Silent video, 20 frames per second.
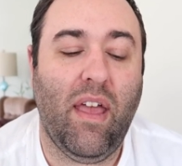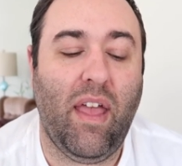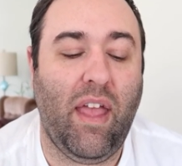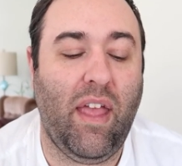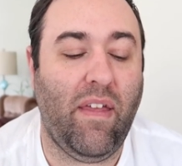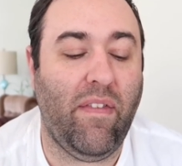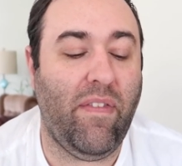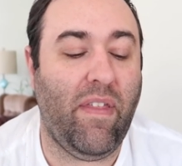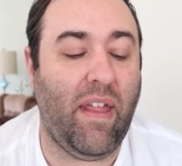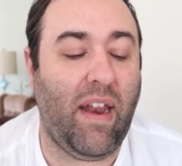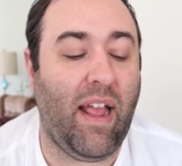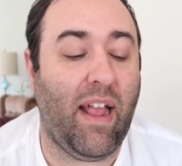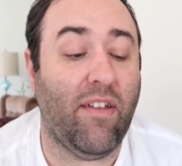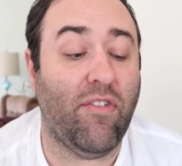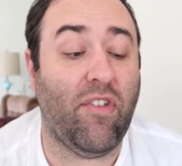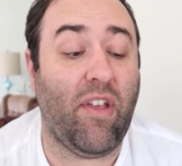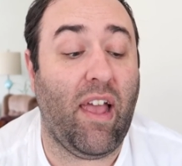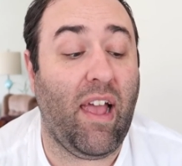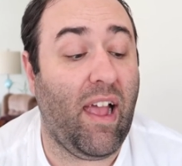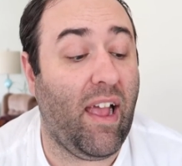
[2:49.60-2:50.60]
And
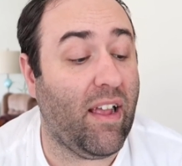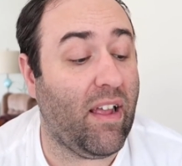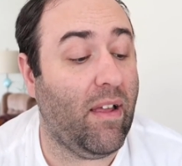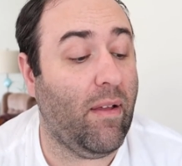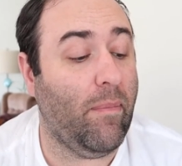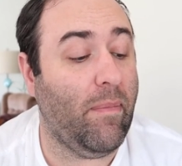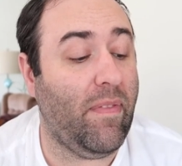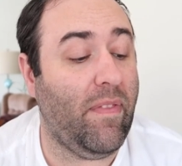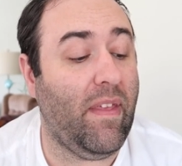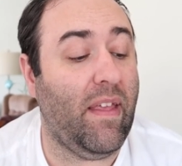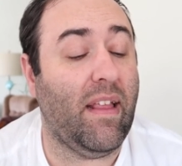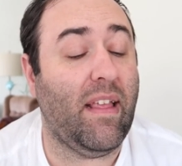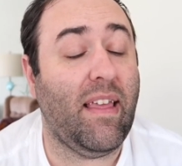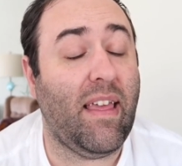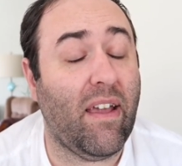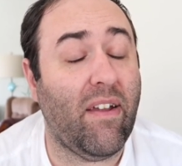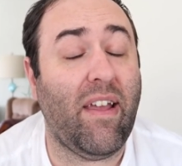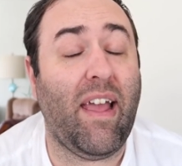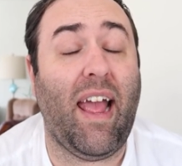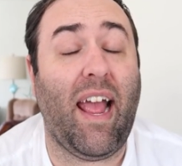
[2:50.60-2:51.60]
then
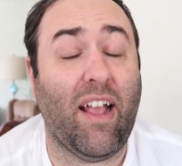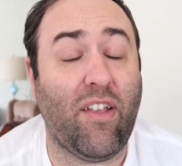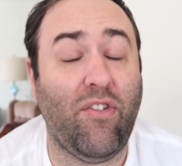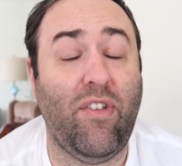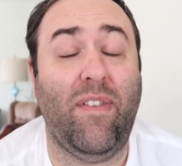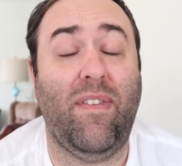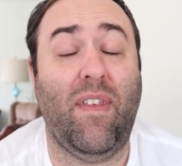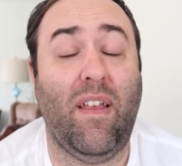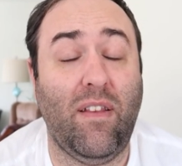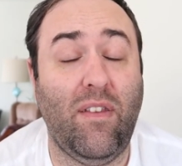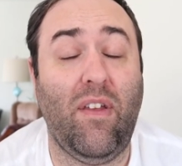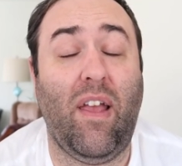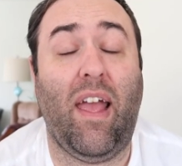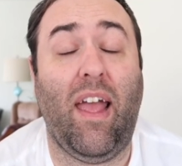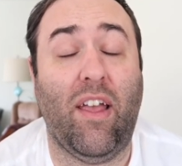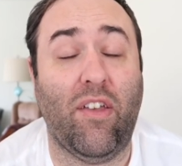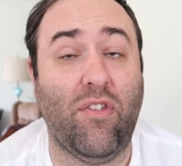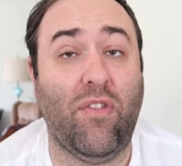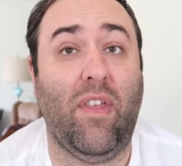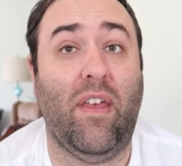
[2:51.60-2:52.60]
Gary actually said to
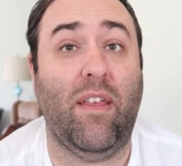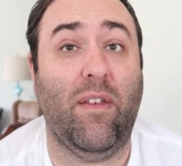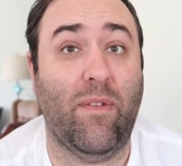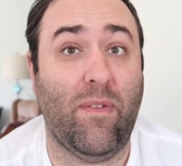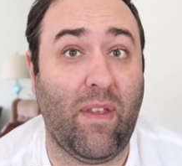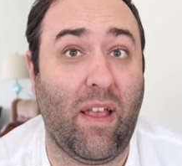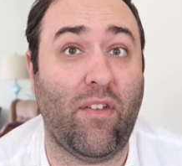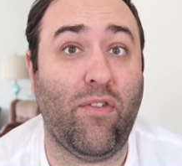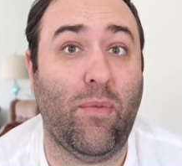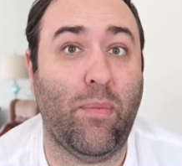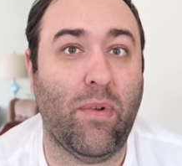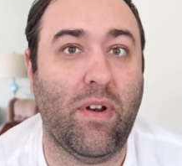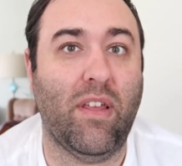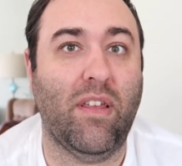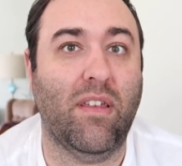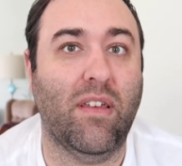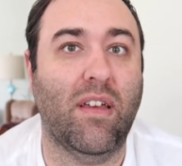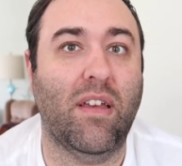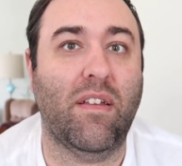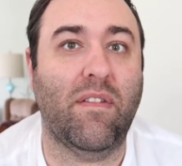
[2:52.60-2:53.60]
Ash that he was actually pretty
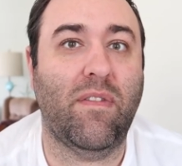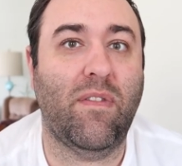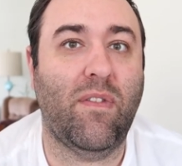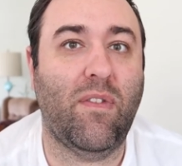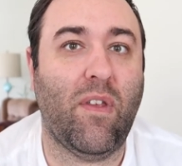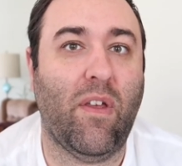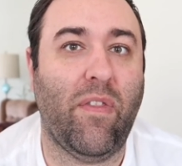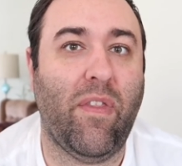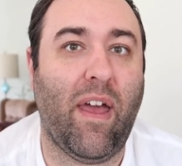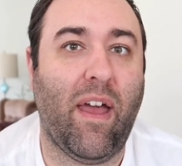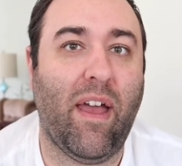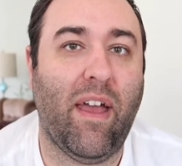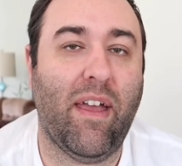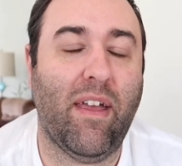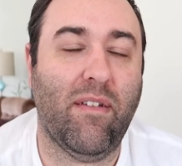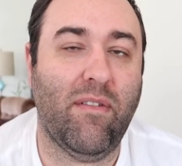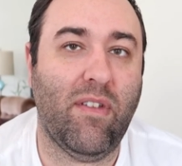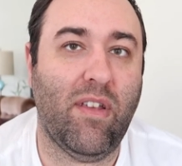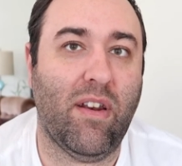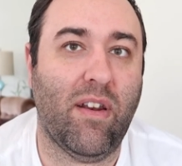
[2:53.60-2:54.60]
good. So
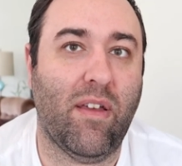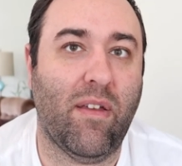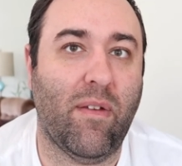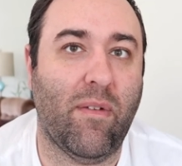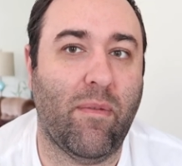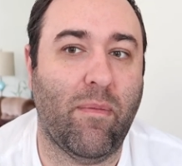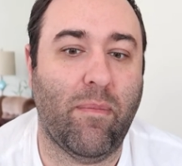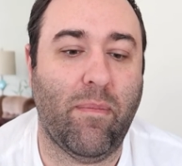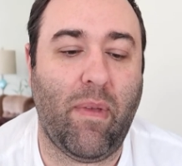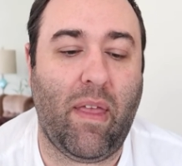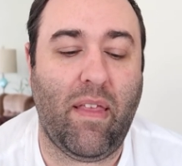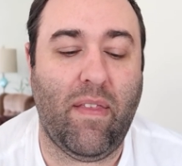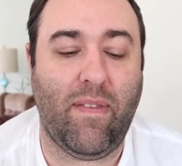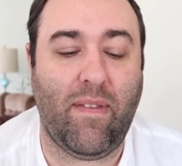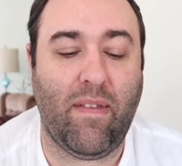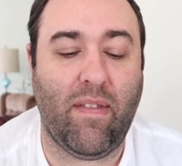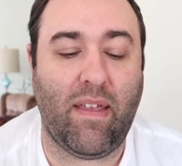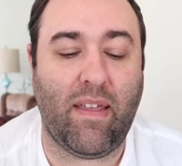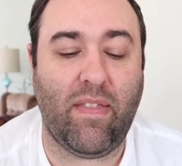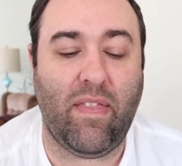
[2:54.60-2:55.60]
that, you know, made it
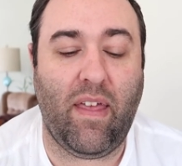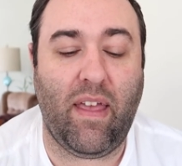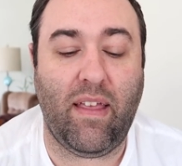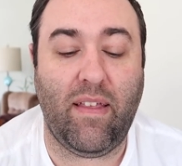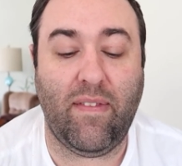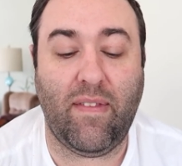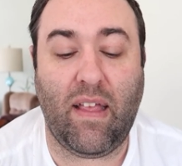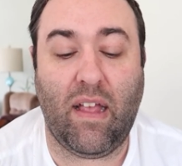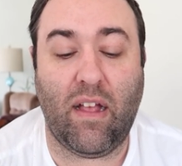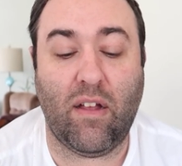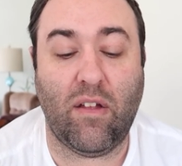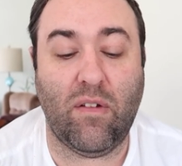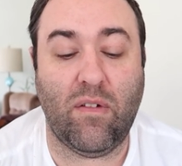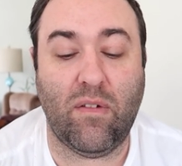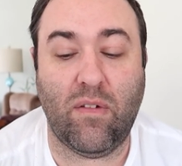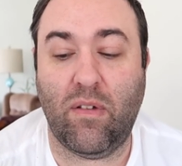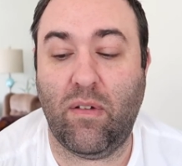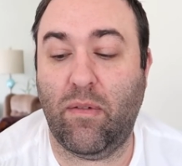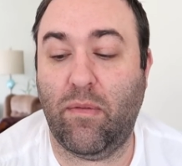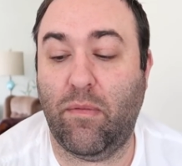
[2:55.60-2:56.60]
seem like that he's not
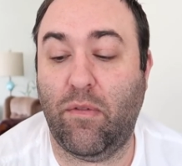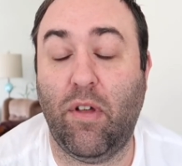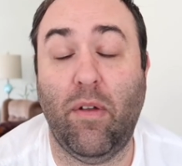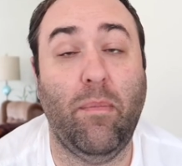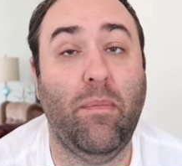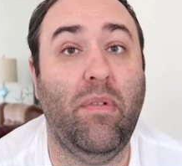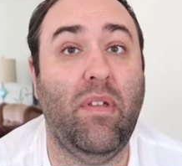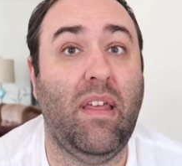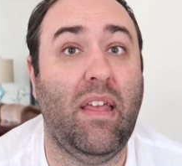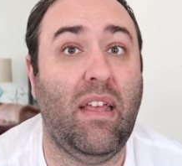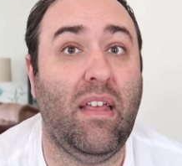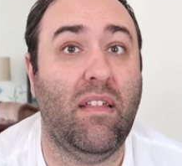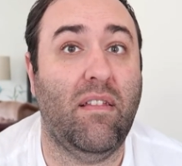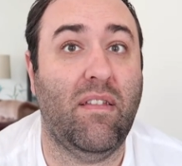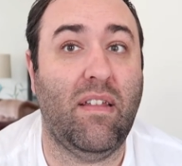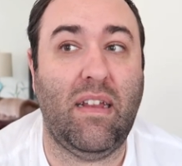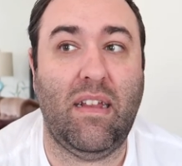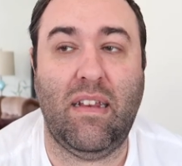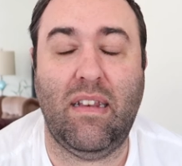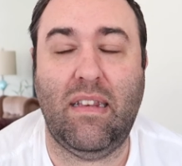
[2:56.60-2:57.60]

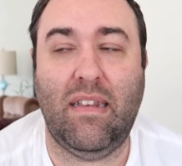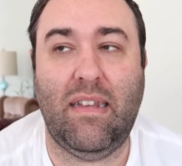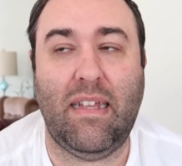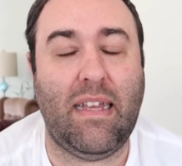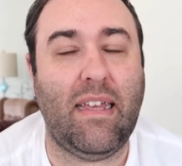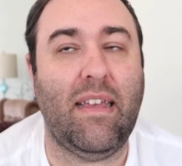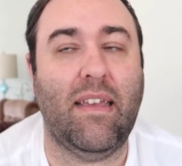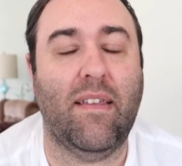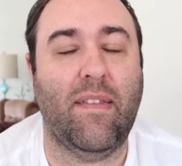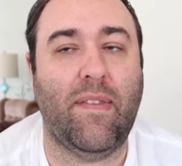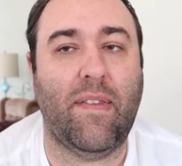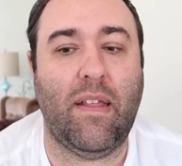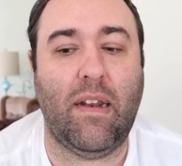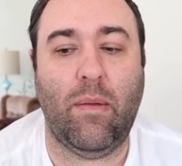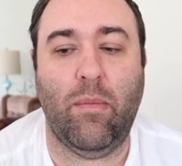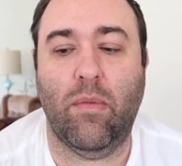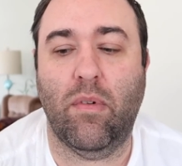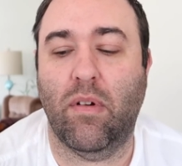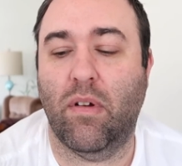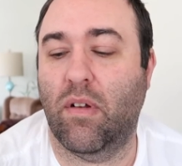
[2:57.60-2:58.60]
completely dingus
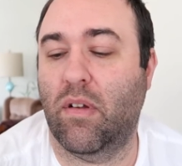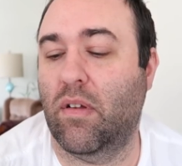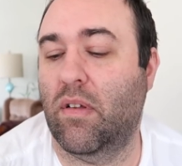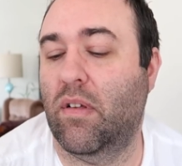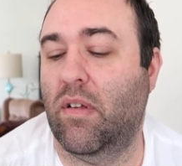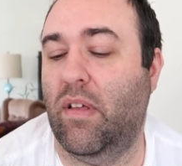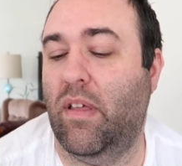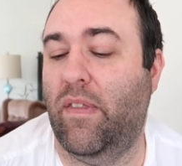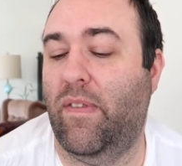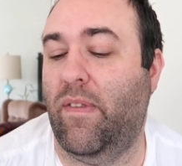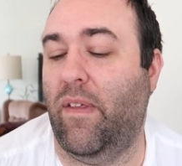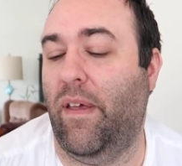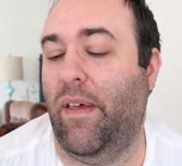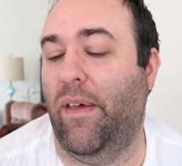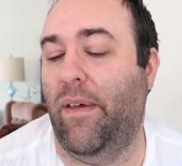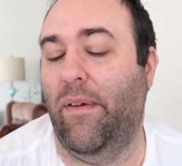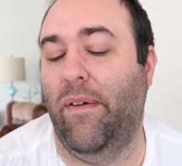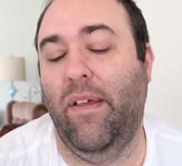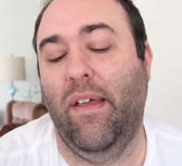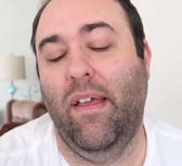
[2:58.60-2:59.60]
anymore.
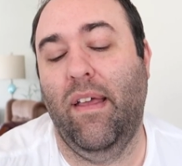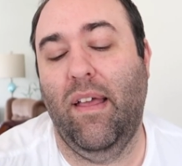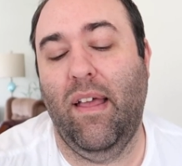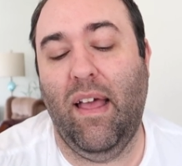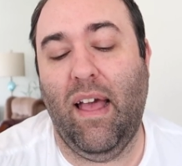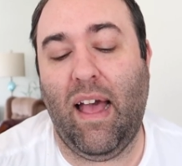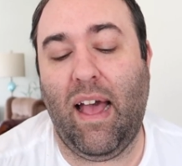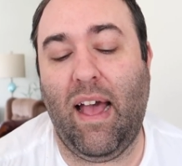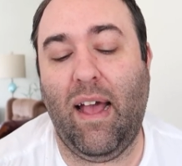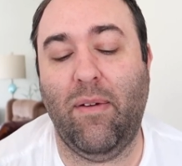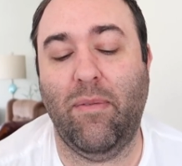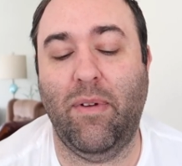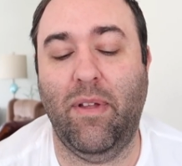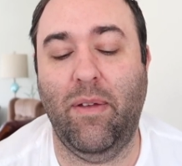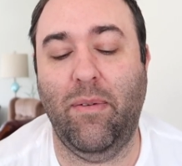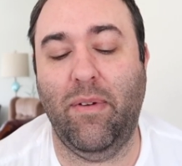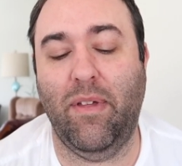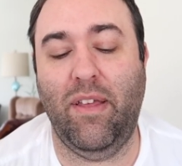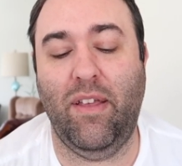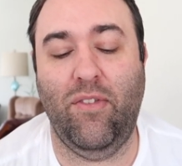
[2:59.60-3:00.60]
So I really,
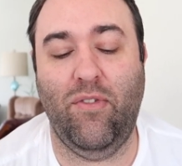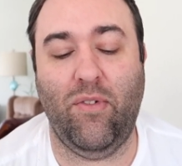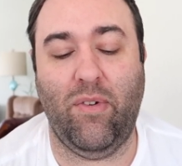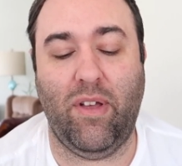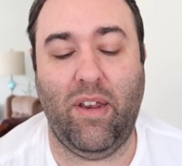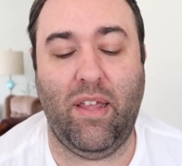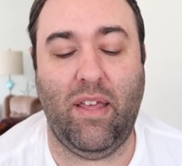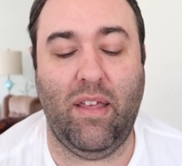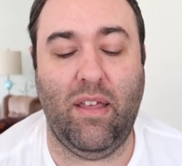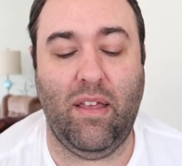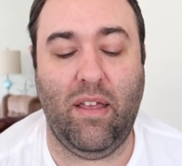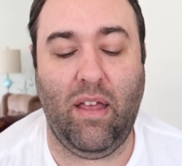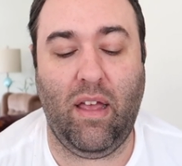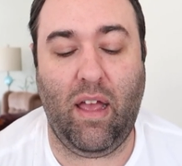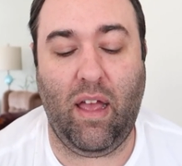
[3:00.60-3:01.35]
really enjoyed it.